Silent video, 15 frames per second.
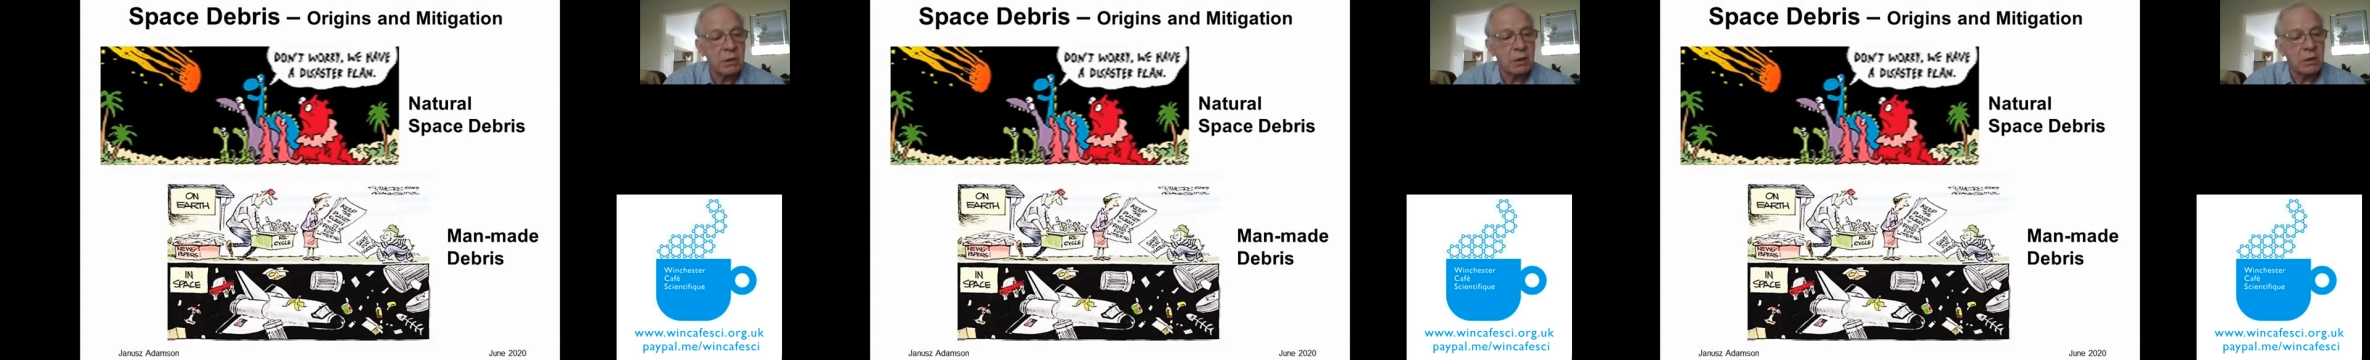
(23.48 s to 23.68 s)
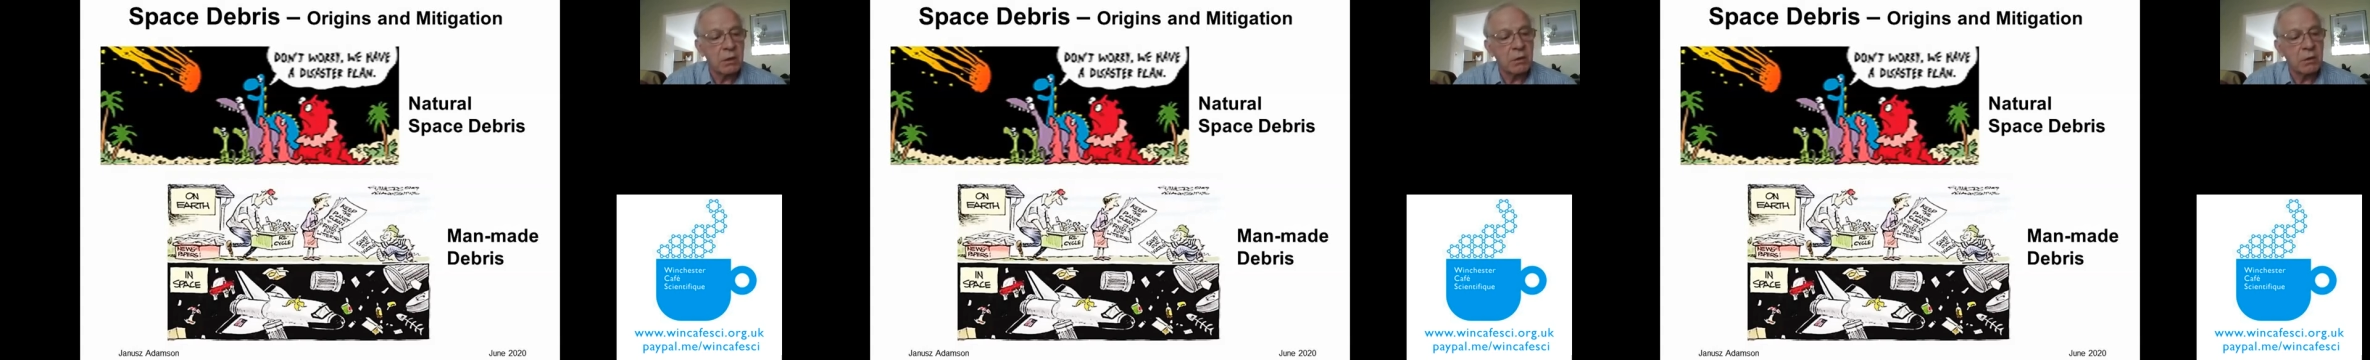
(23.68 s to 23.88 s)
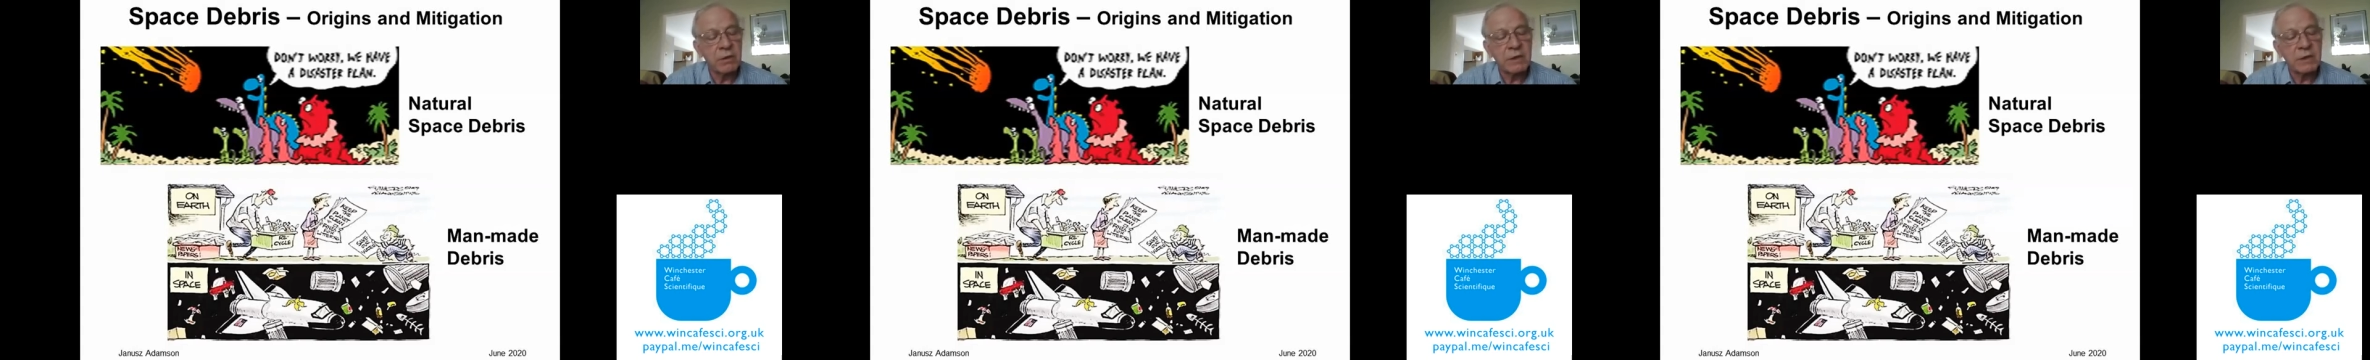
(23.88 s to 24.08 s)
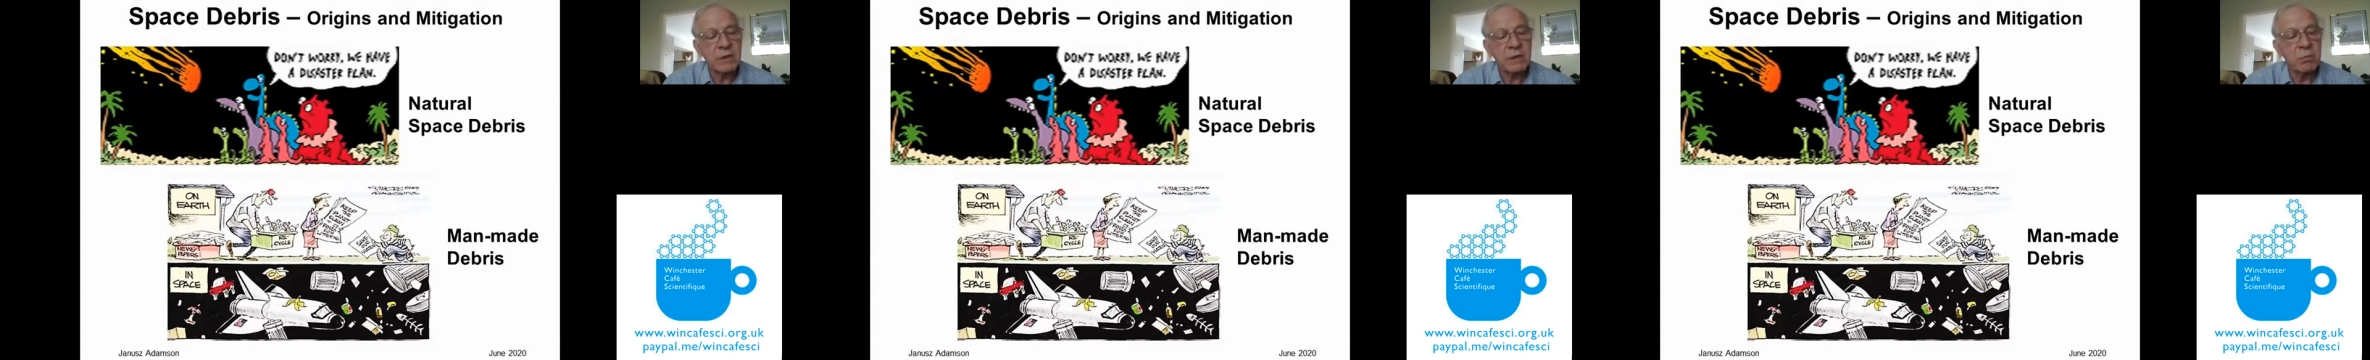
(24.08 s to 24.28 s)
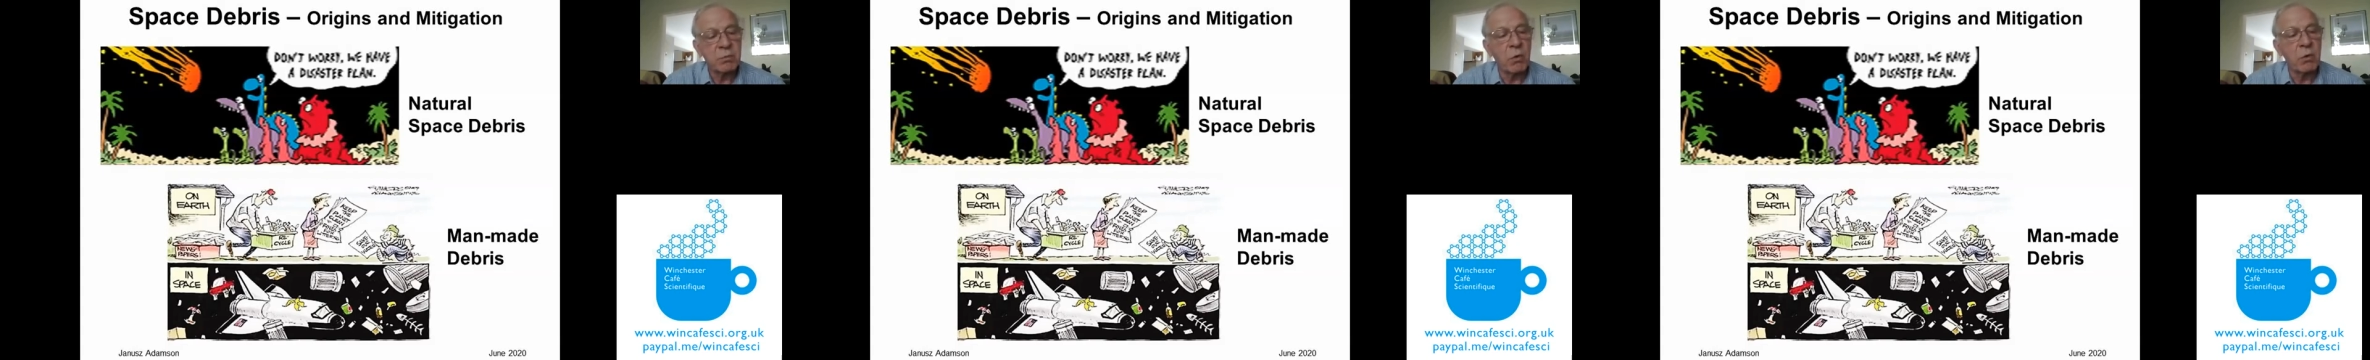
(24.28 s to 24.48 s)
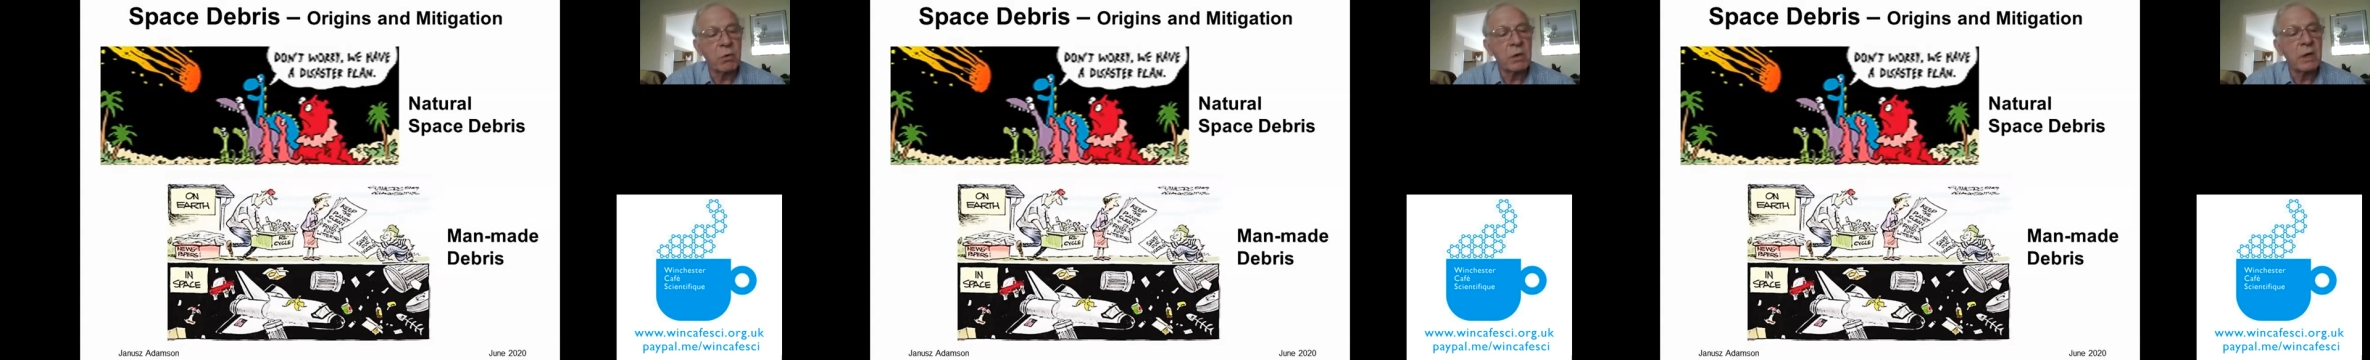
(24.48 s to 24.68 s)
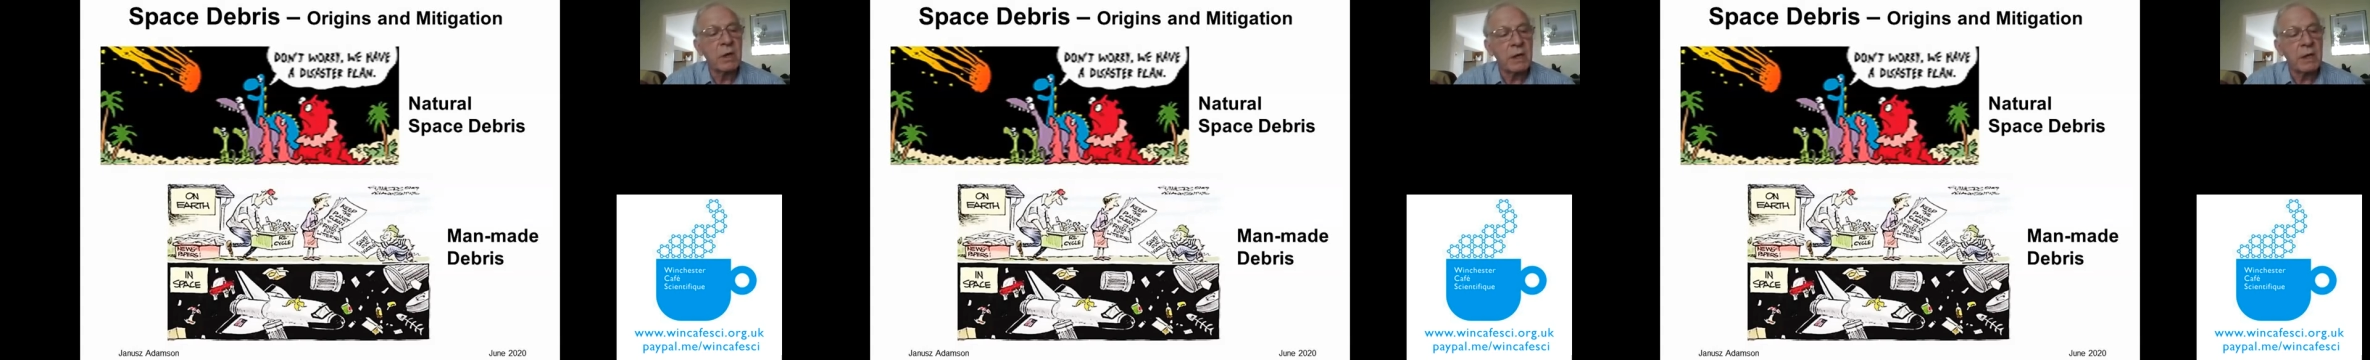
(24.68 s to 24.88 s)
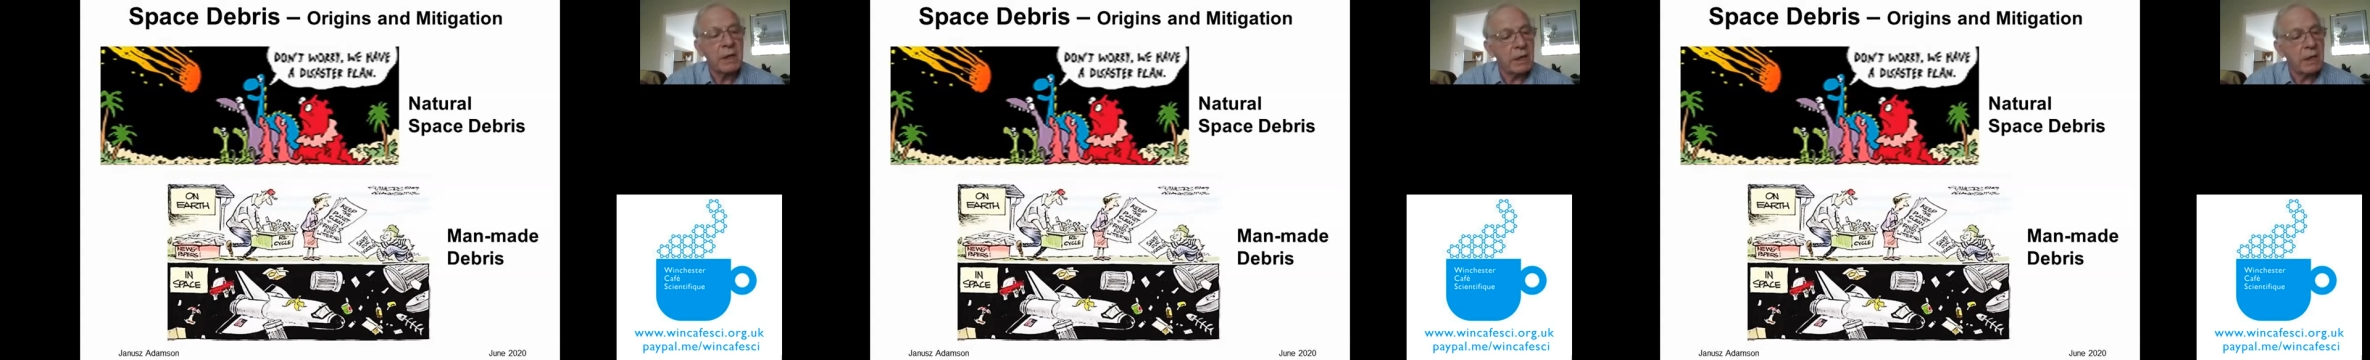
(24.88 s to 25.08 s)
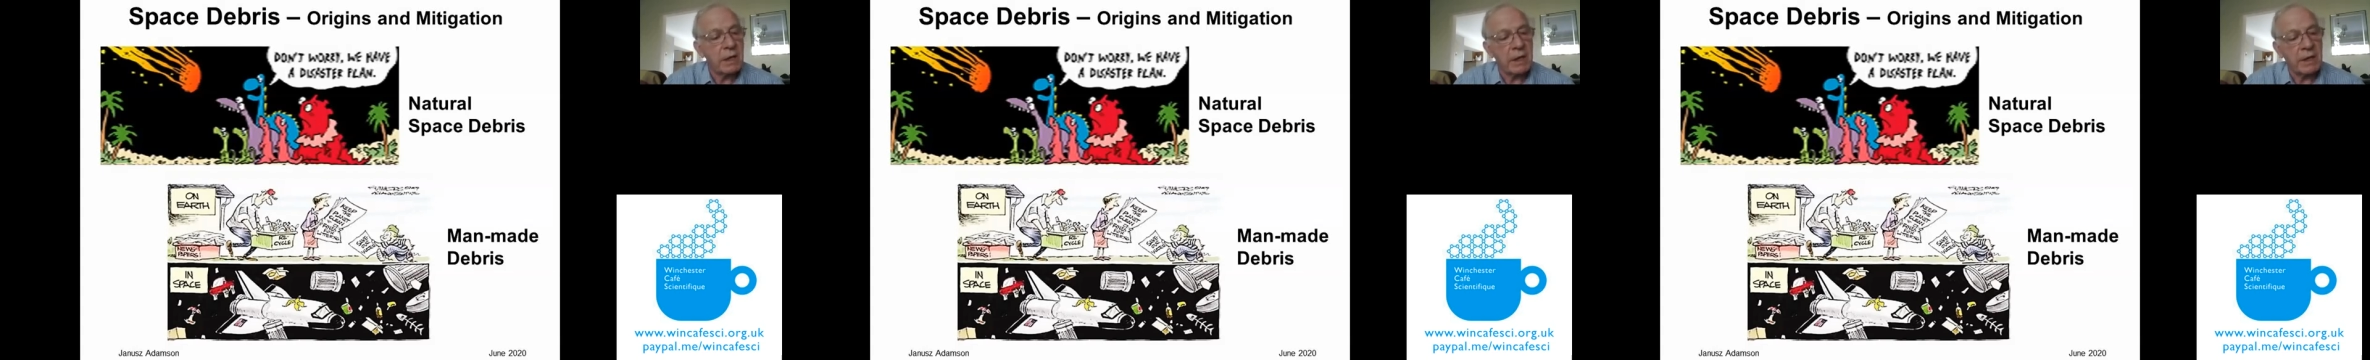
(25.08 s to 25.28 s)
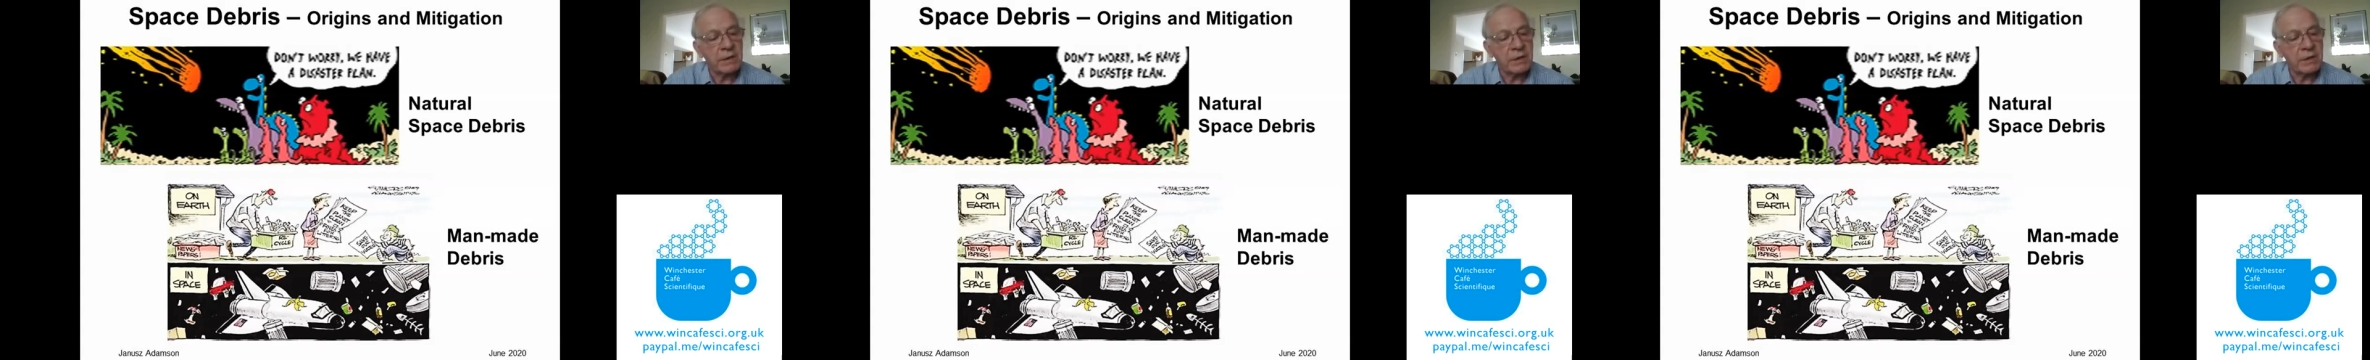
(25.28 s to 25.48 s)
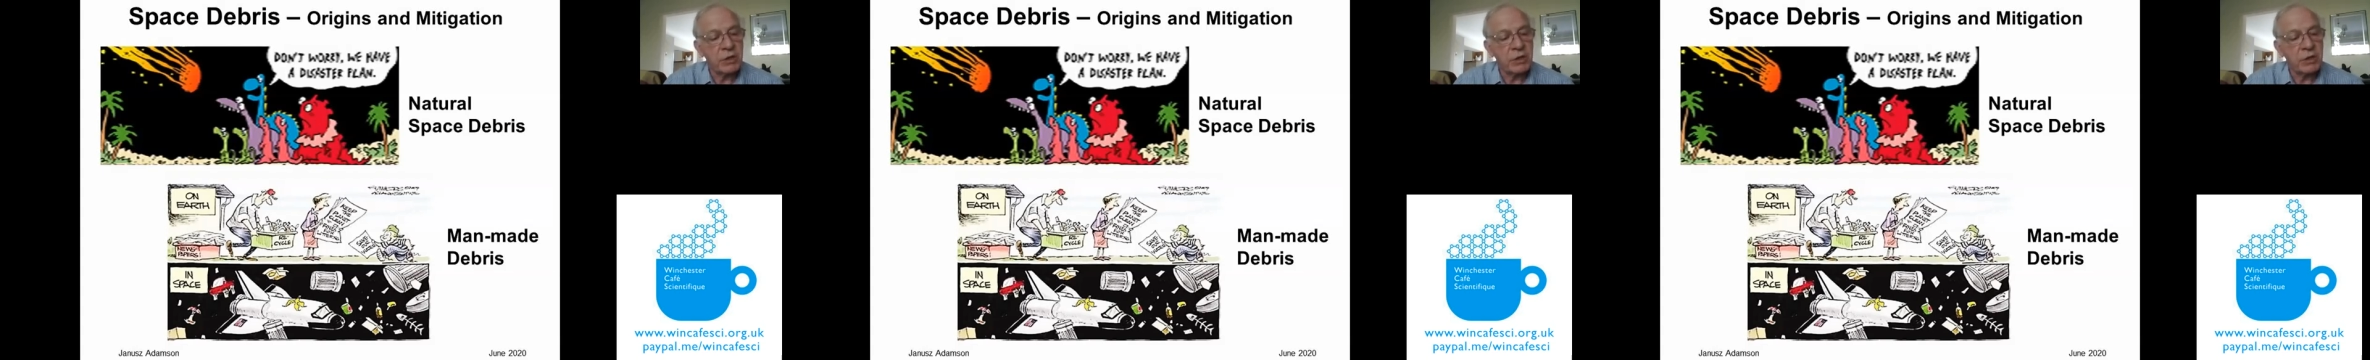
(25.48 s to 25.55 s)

or as small as